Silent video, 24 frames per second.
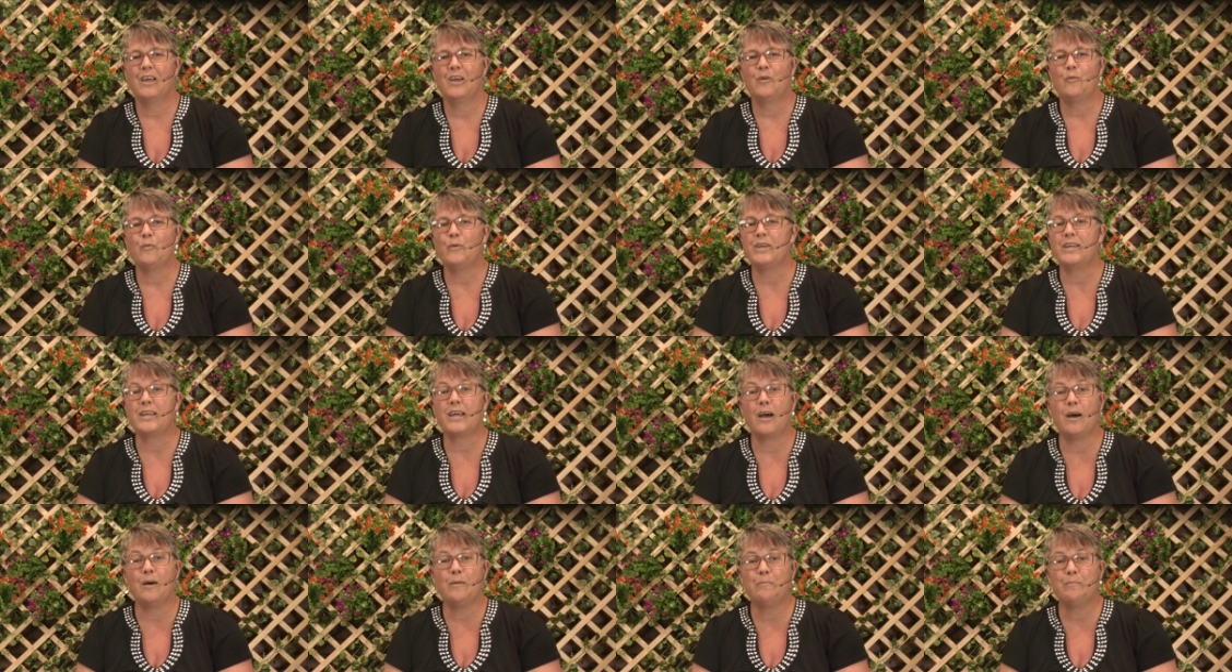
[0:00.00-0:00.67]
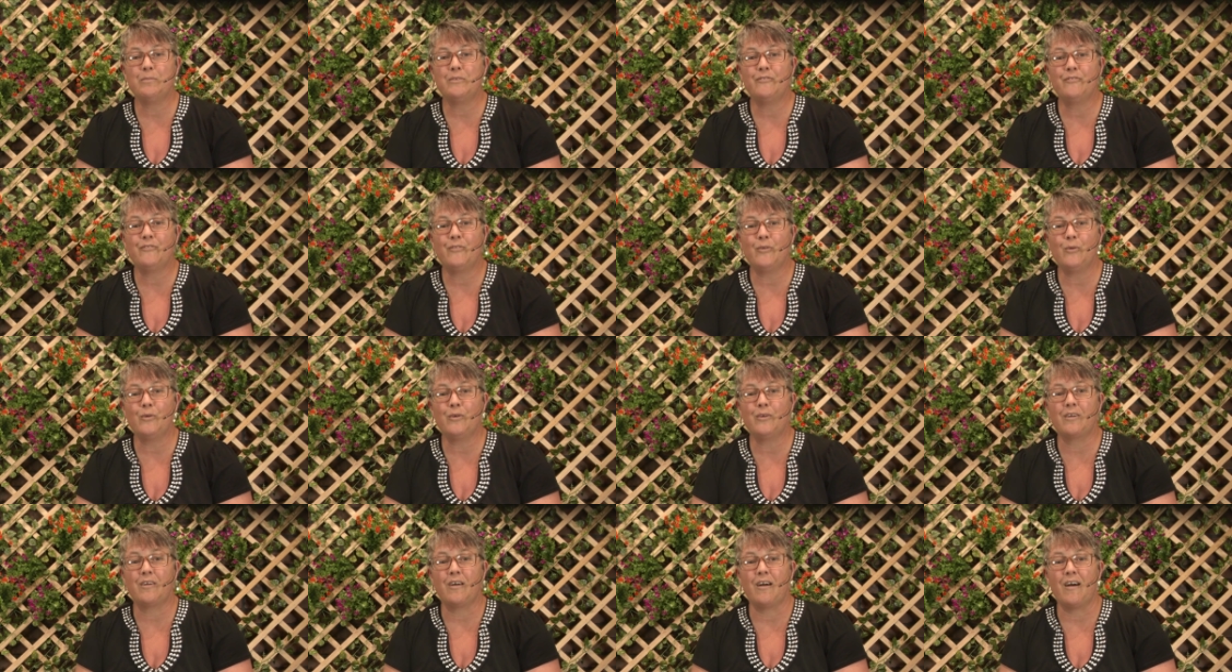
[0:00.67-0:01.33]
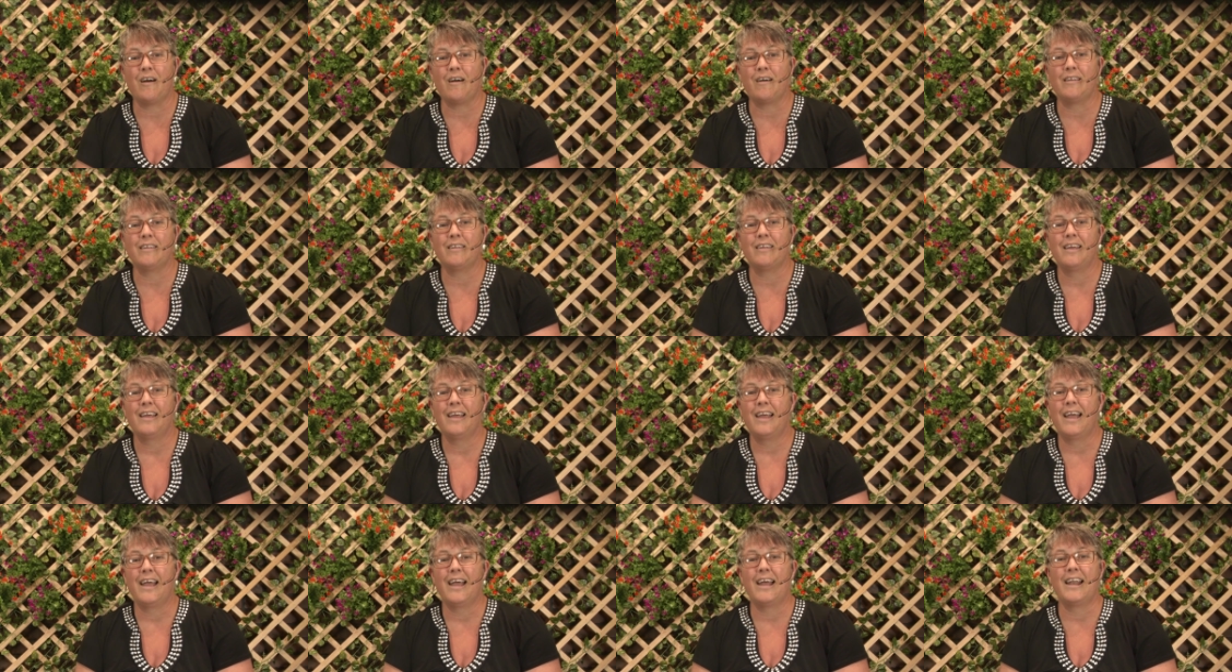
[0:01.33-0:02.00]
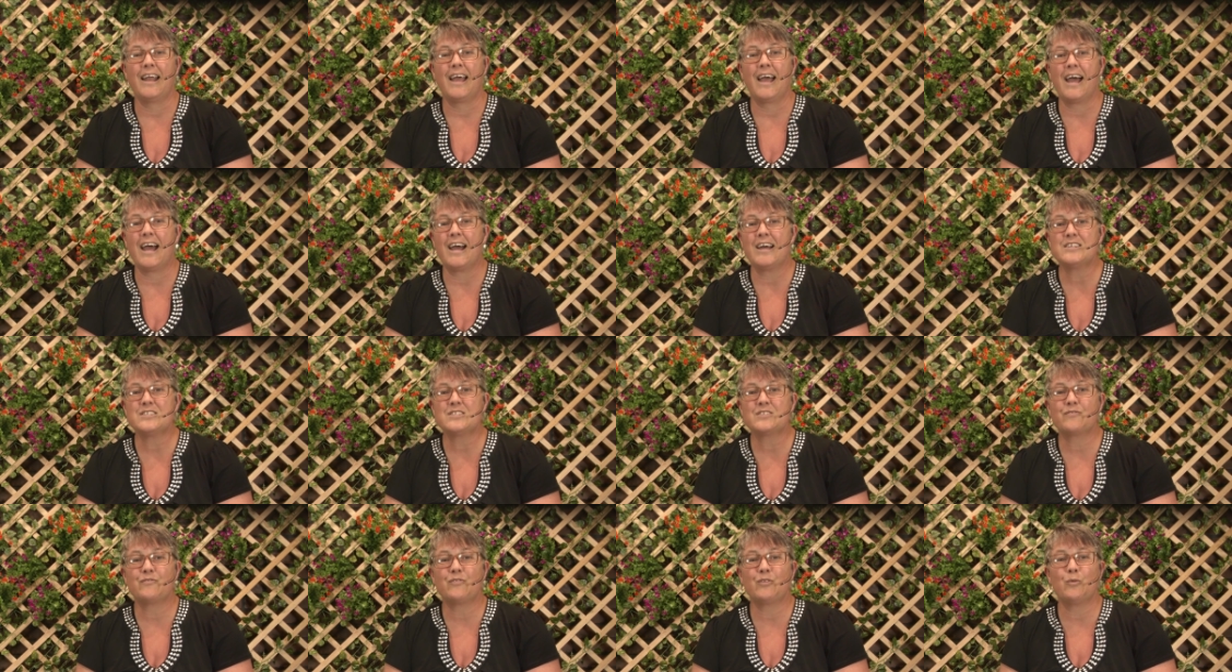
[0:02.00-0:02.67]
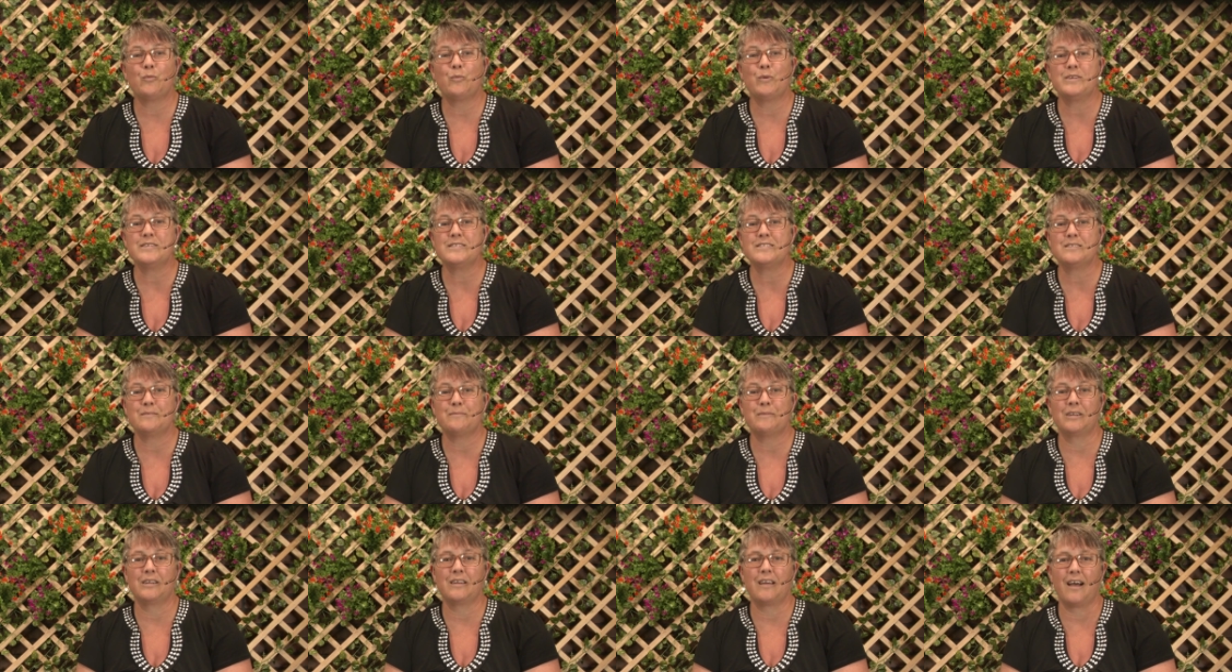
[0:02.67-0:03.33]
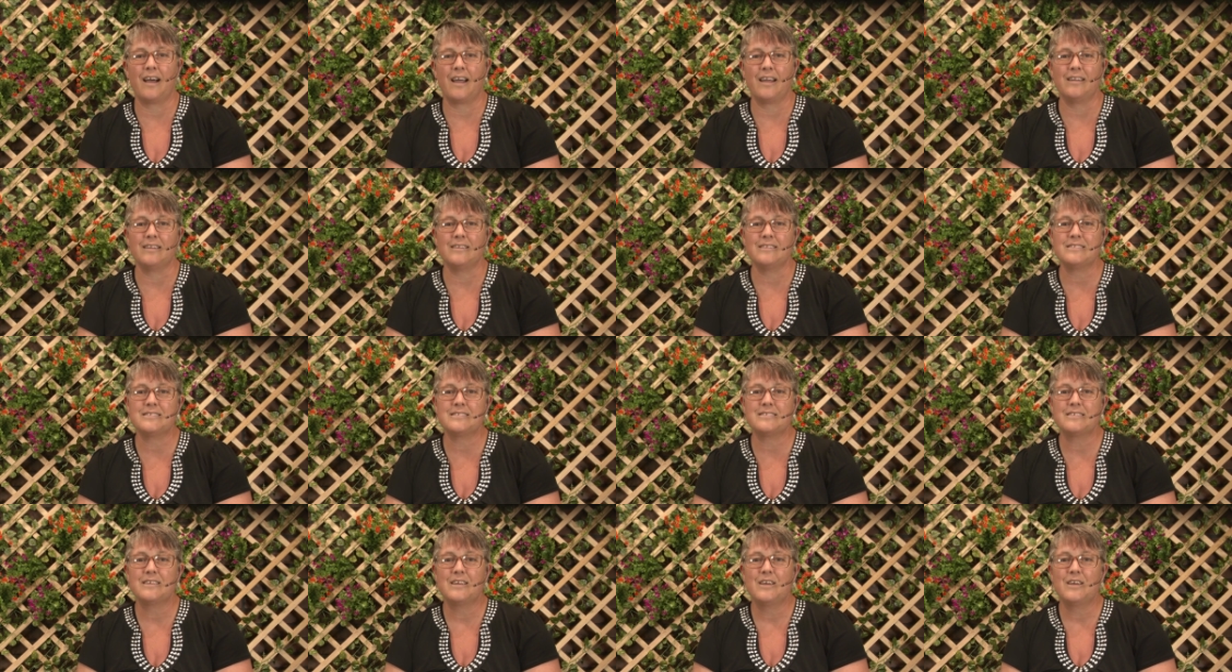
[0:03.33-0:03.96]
We come before God and ask for wisdom and guidance.